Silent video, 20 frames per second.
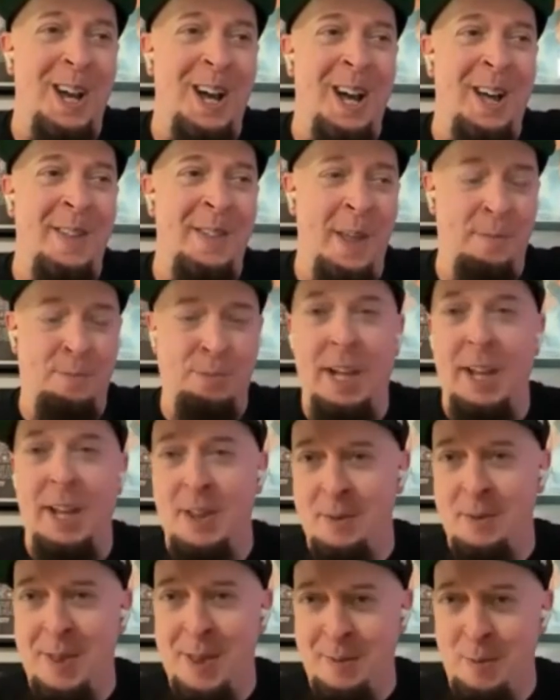Uh, they
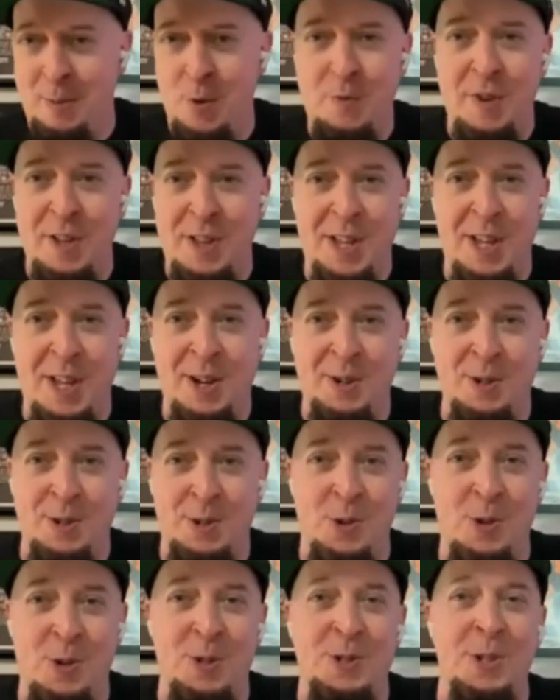play them in the movie
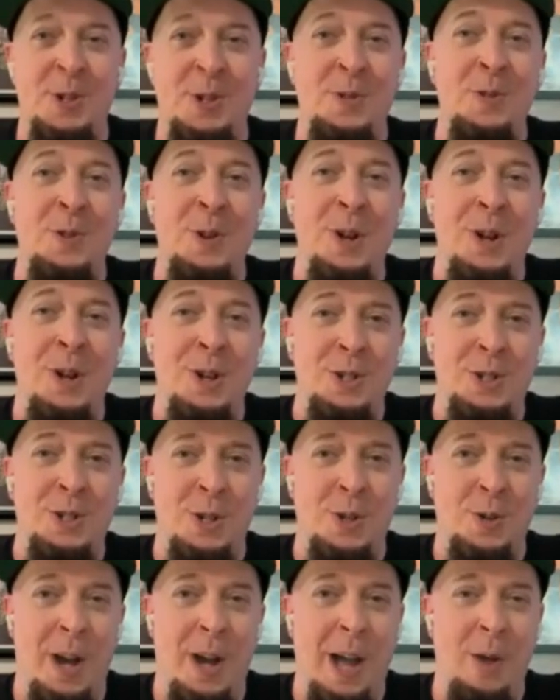theaters also.
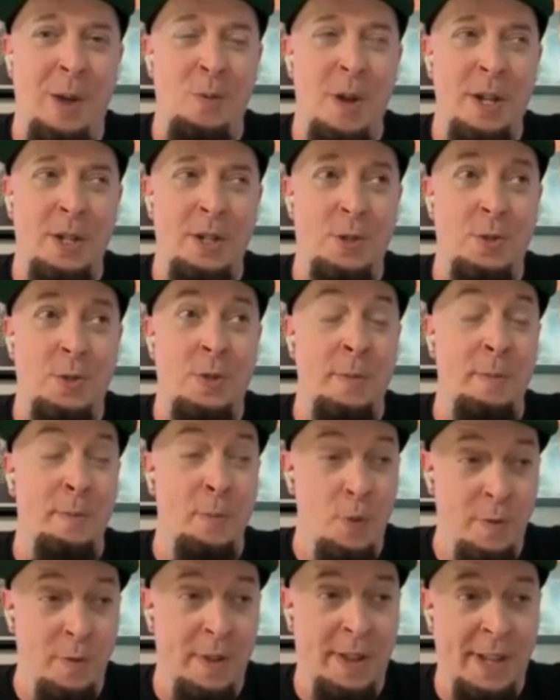So I went to the
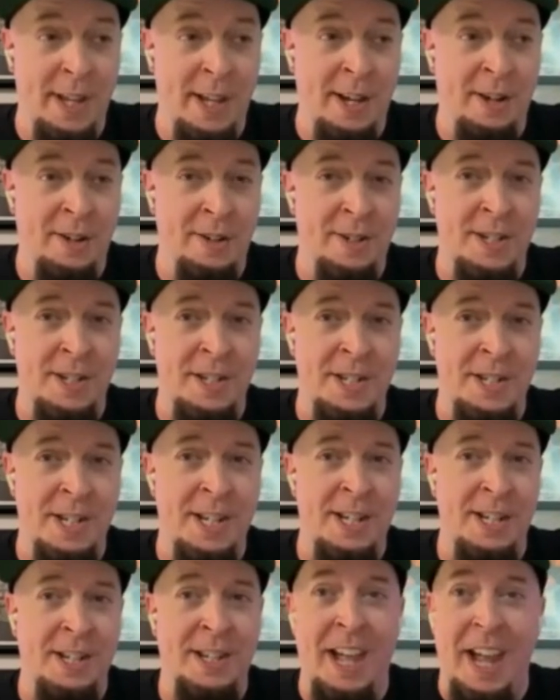movie theater to
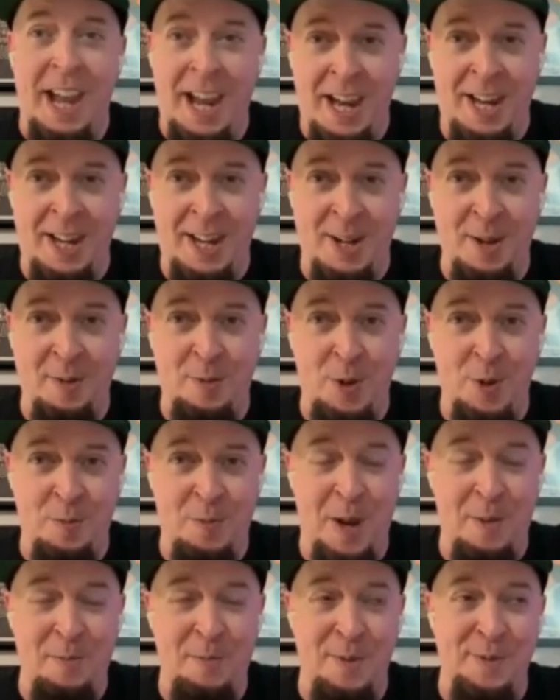see the
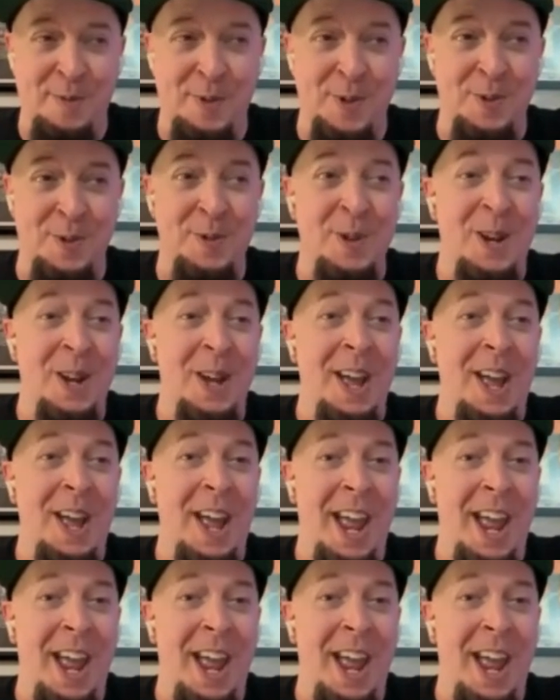AEW pay per view,